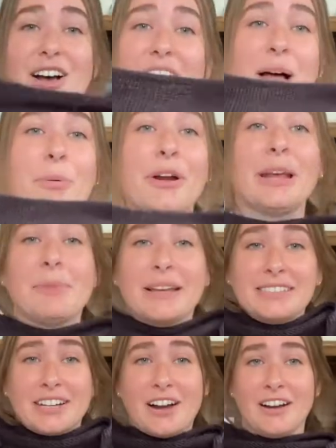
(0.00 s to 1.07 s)
a pretty
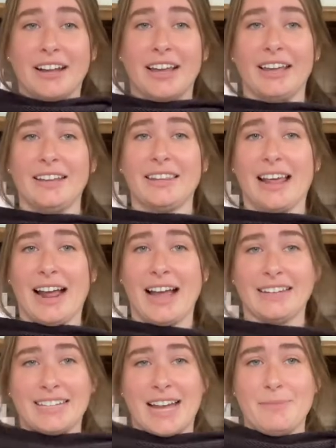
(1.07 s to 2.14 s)
basic cardigan that I
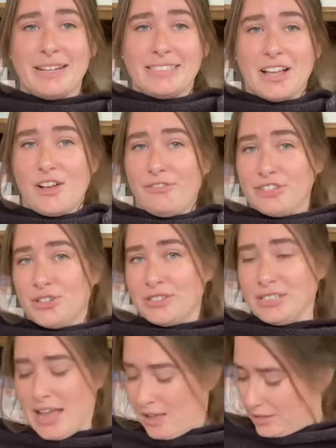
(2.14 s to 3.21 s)
dyed myself, as you can
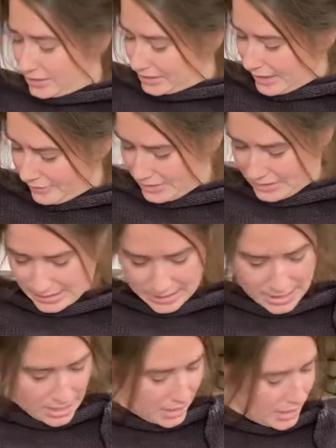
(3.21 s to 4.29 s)
tell. It's definitely,
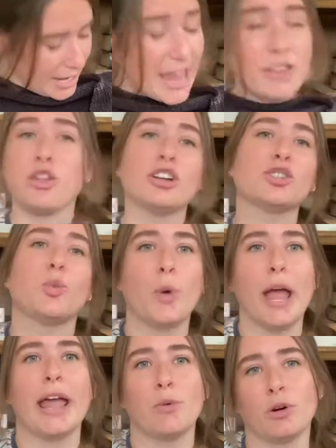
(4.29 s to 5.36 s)
it looks
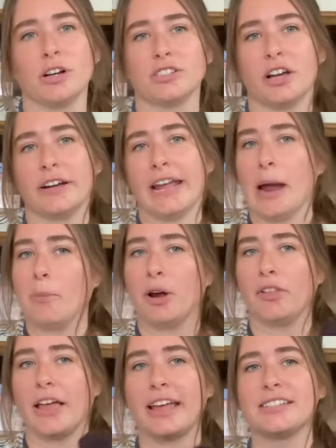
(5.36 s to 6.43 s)
way worse on camera.
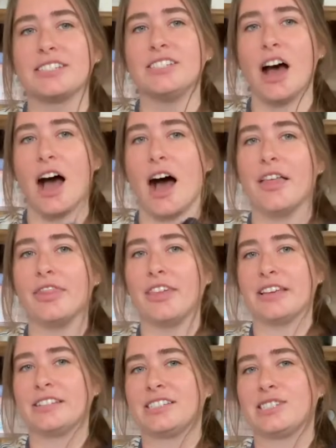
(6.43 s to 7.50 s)
Like, it's not
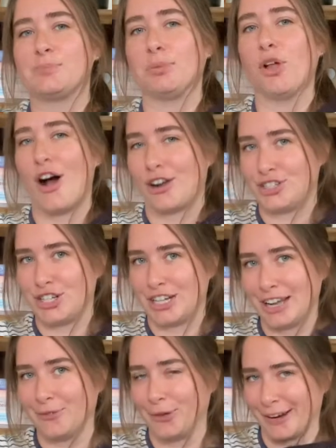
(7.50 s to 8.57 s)
this blotchy
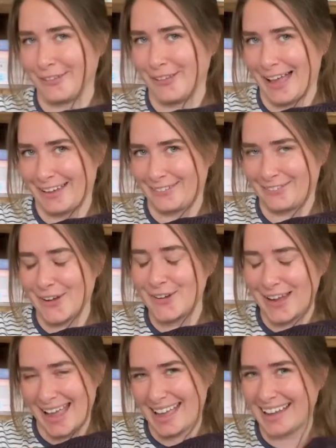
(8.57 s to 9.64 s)
in real life,
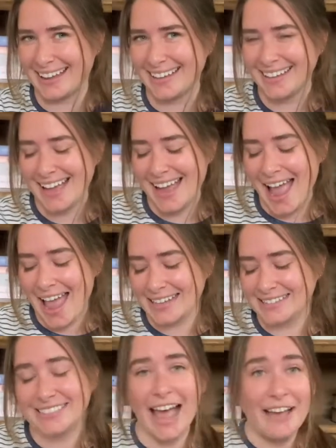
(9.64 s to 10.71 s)
okay?
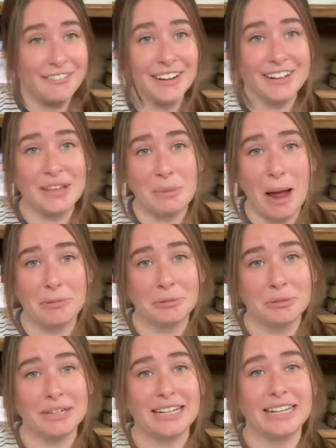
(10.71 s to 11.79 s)
It definitely
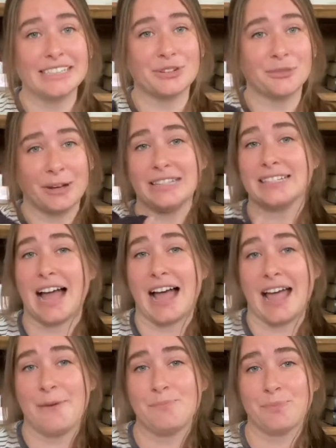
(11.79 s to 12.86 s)
probably needs a
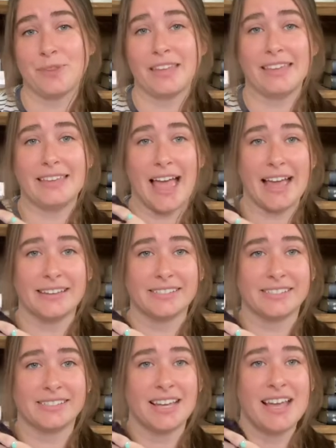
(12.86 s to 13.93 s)
re-dye, yes,